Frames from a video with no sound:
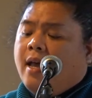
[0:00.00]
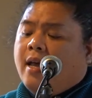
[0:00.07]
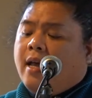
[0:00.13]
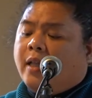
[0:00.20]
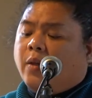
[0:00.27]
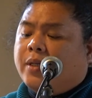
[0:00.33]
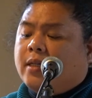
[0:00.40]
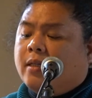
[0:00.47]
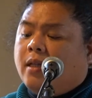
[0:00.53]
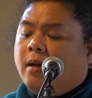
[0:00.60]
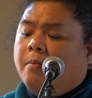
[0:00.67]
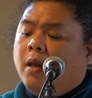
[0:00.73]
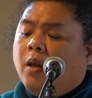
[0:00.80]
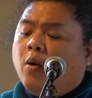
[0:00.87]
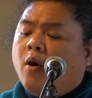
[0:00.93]
It was at
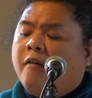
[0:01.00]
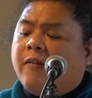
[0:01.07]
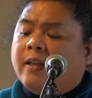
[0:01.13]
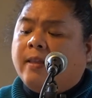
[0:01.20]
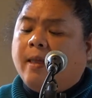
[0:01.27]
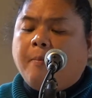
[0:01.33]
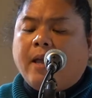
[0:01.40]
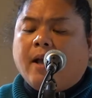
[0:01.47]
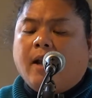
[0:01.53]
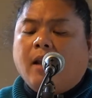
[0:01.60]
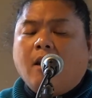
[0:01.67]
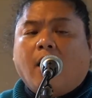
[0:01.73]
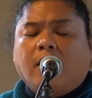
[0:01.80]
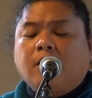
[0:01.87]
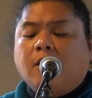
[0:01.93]
the blue of a
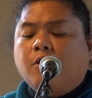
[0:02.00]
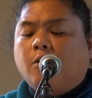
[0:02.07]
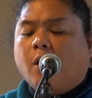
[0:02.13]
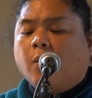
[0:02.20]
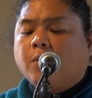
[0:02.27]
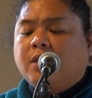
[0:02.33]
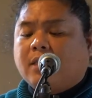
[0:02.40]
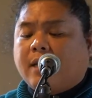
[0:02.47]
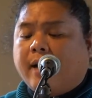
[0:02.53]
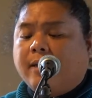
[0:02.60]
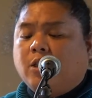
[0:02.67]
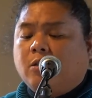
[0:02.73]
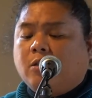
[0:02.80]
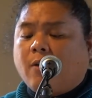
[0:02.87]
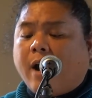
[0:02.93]
typical London
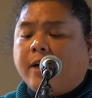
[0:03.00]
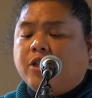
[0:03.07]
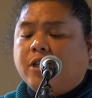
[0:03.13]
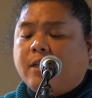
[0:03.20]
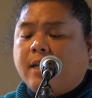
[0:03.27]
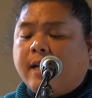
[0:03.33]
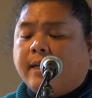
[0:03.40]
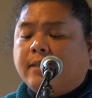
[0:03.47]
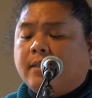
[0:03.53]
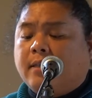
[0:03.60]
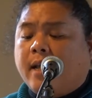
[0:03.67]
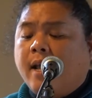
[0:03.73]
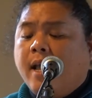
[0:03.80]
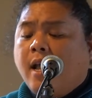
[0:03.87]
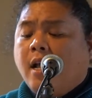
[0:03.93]
roadside tragedy as
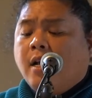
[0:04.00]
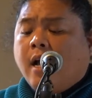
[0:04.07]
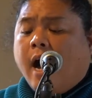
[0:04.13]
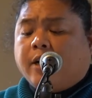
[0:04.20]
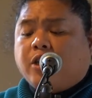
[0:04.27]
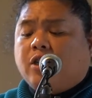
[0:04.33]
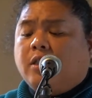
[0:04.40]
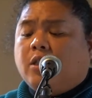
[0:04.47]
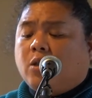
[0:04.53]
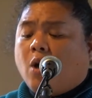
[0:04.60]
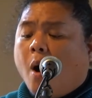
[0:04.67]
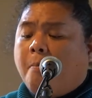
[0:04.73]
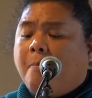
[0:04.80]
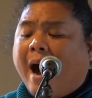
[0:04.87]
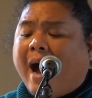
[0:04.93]
she
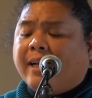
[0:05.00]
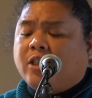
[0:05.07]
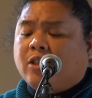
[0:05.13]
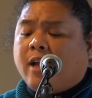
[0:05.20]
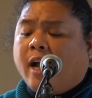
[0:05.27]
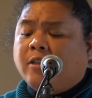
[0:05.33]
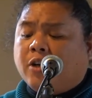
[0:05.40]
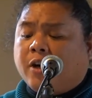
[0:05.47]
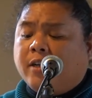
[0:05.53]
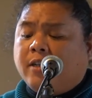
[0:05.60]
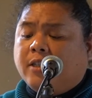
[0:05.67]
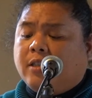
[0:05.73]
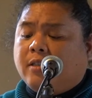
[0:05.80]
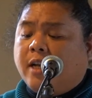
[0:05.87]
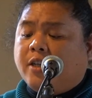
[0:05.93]
saw a bystander at
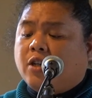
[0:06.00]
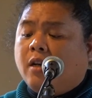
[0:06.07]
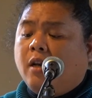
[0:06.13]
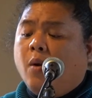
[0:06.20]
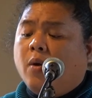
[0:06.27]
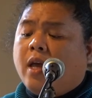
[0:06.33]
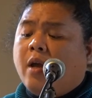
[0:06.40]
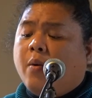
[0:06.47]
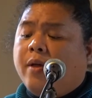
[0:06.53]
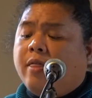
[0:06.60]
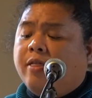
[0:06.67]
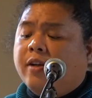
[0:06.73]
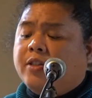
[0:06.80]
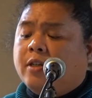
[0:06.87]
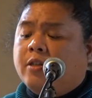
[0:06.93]
the station looking
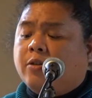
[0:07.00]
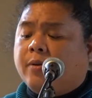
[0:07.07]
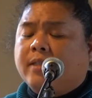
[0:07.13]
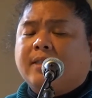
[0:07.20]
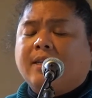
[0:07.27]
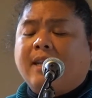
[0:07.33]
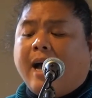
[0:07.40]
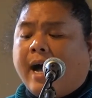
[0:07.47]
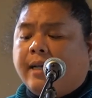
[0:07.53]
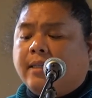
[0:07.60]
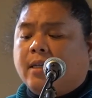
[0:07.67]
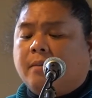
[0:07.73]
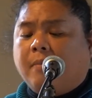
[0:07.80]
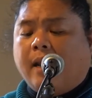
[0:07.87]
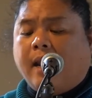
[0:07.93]
with disinterested
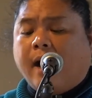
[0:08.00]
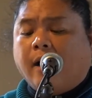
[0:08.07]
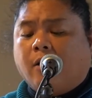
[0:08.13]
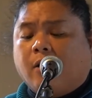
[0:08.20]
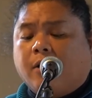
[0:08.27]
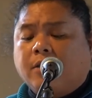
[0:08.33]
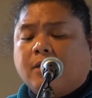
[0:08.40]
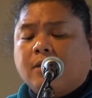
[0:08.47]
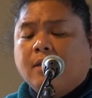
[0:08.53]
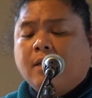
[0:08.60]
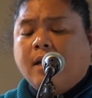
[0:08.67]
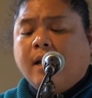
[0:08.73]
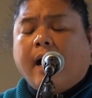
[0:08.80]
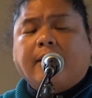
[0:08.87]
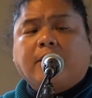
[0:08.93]
eyes at Milagros
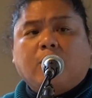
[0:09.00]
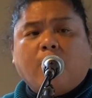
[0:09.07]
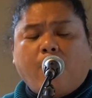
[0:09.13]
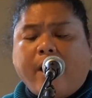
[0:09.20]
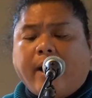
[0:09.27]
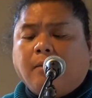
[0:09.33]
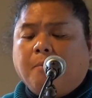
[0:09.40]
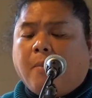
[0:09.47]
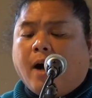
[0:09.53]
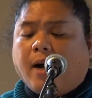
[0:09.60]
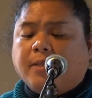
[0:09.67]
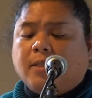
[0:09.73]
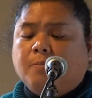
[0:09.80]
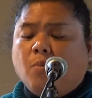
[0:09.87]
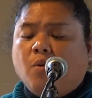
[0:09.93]
as the red
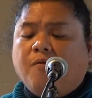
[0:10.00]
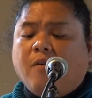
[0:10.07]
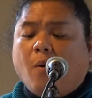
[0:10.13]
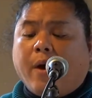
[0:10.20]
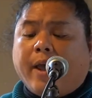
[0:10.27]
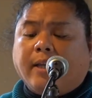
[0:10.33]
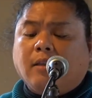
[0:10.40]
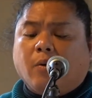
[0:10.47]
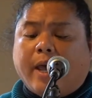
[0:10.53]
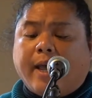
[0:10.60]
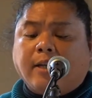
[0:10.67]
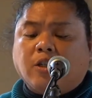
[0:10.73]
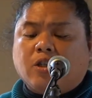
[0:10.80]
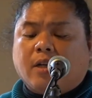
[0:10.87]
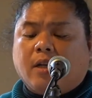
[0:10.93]
bus moved away
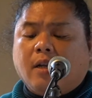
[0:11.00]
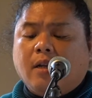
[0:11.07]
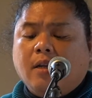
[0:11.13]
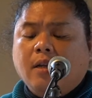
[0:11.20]
to Asia.